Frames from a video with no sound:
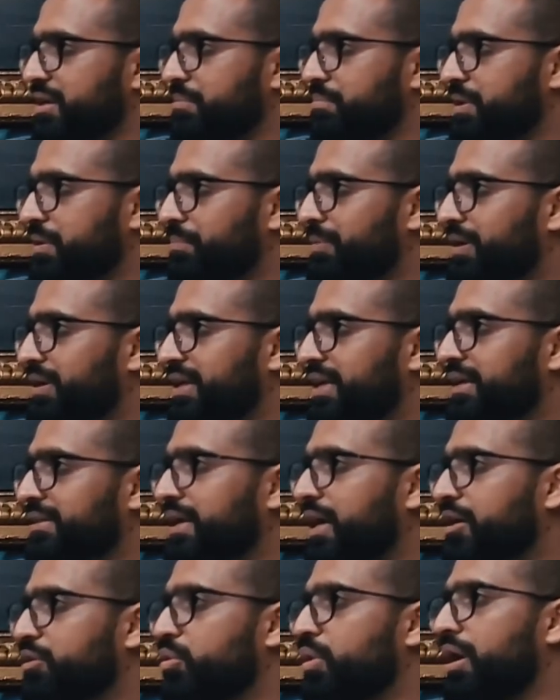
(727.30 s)
people take
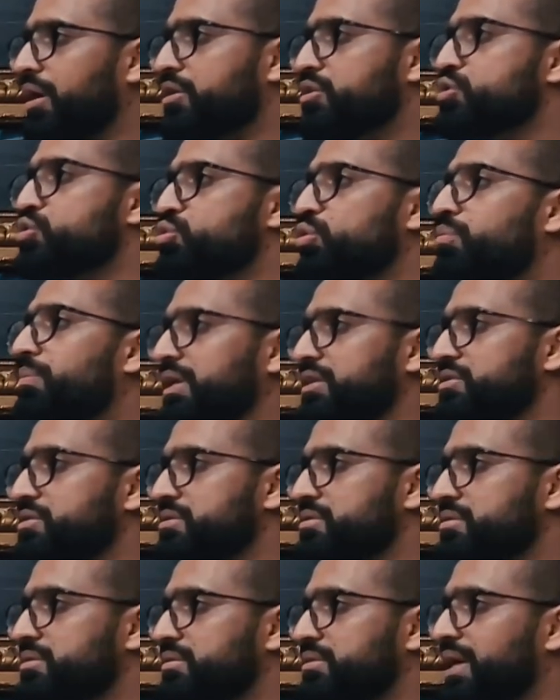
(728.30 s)
that to heart so much
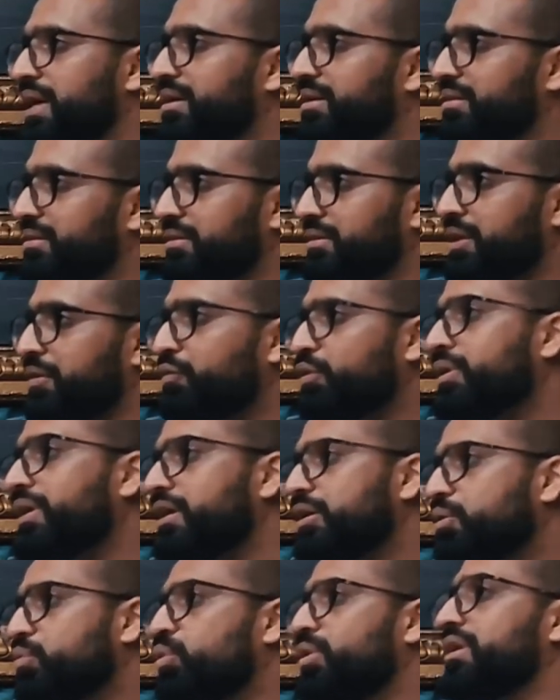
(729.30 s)
that they
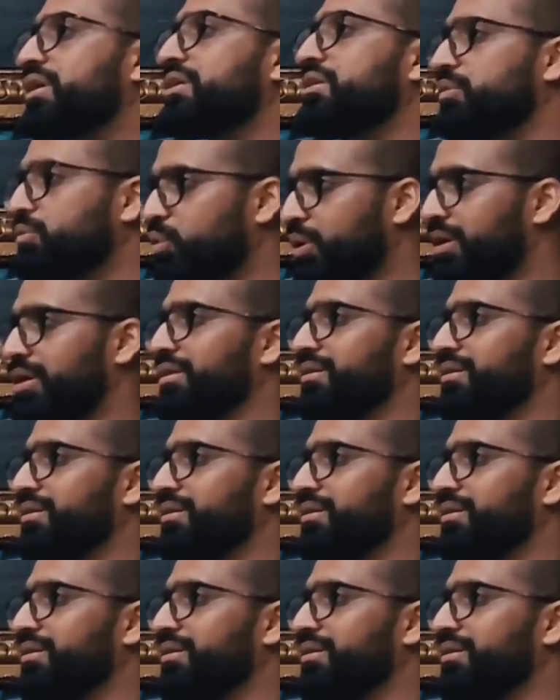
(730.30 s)
forget to work in the world.